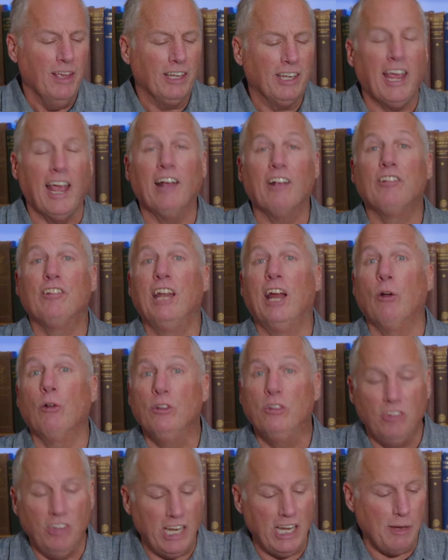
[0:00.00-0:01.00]
cast
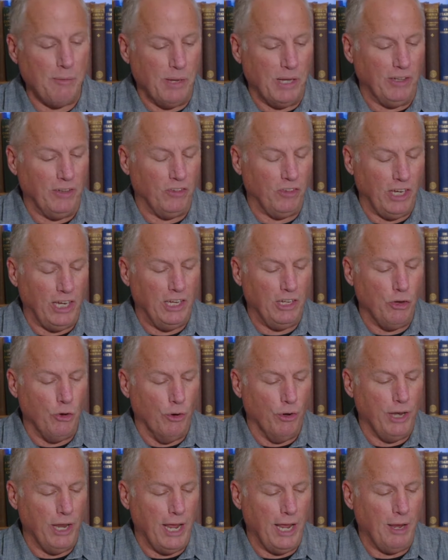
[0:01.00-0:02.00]
out demons in
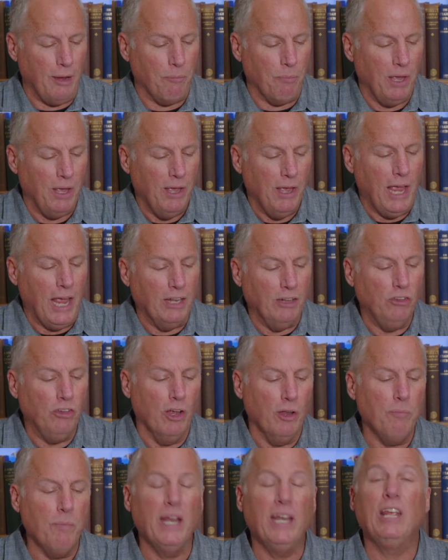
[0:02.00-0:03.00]
your name, and
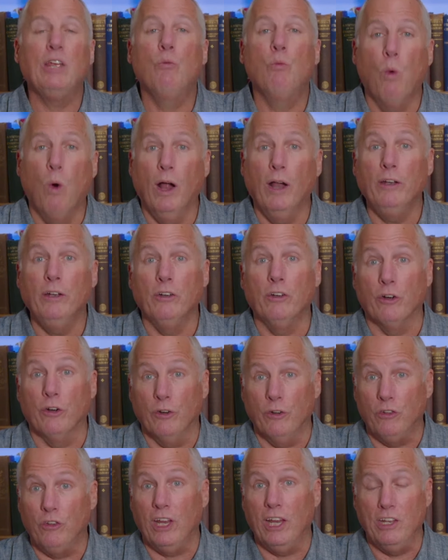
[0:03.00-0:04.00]
done many
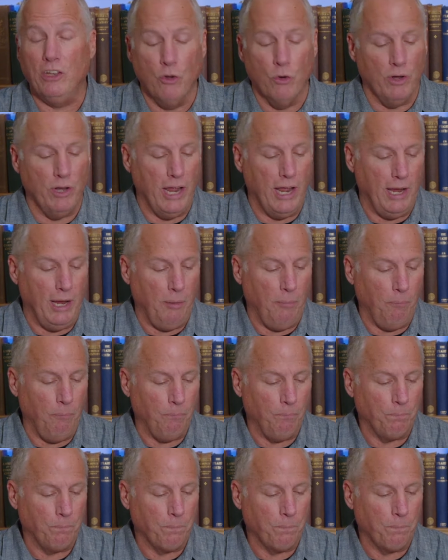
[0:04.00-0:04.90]
wonders in your name?